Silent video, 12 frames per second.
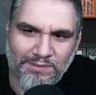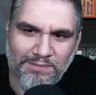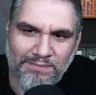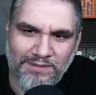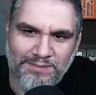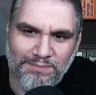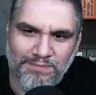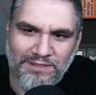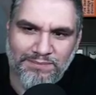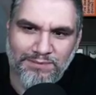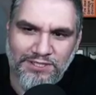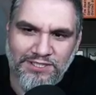pretty, it's,
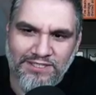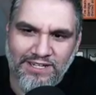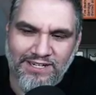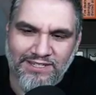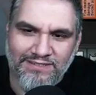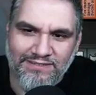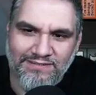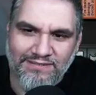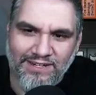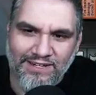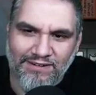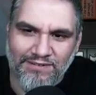it's, it is.
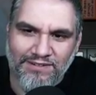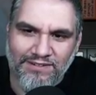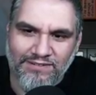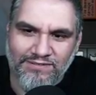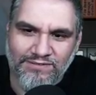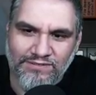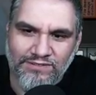I agree with you.